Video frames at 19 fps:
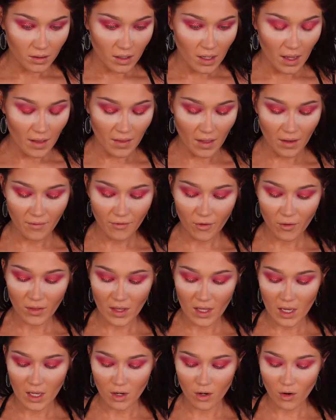And then for
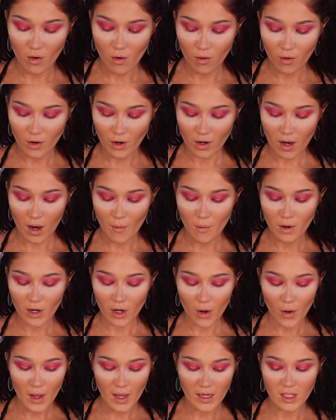the inner corner, I want to
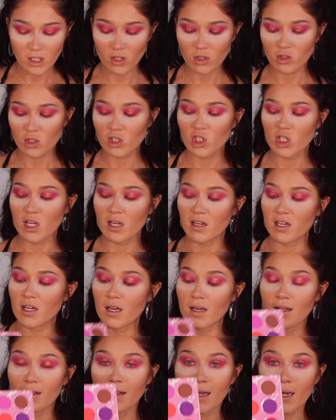go ahead and use the shade
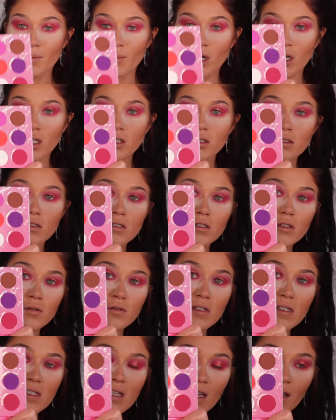Glamour. So
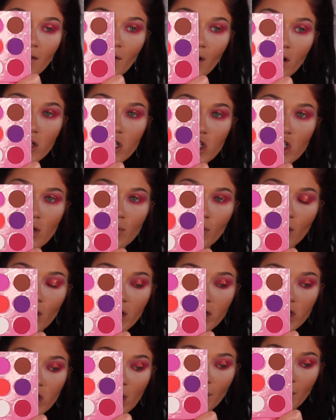this is like a very shimmery
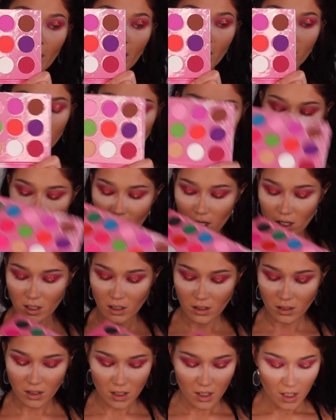champagne shade.
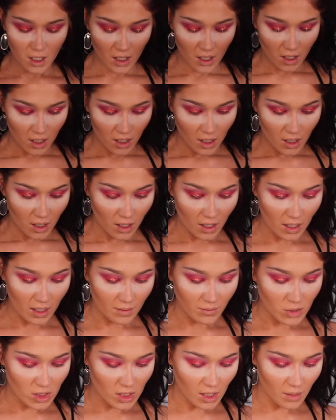And I'm
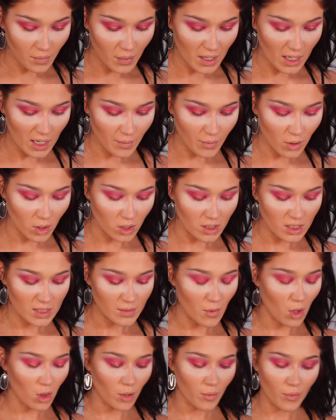just going to pick it up on a
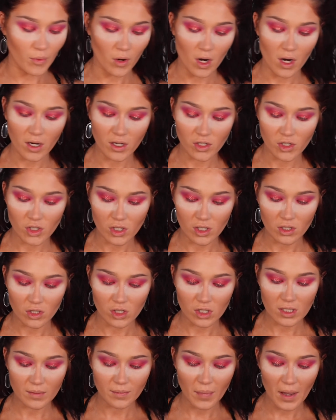smaller brush and
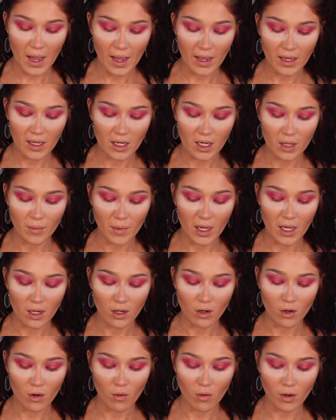just pack it in my
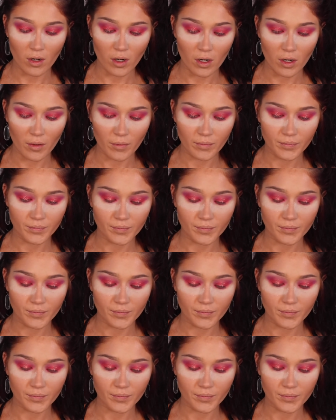inner corner.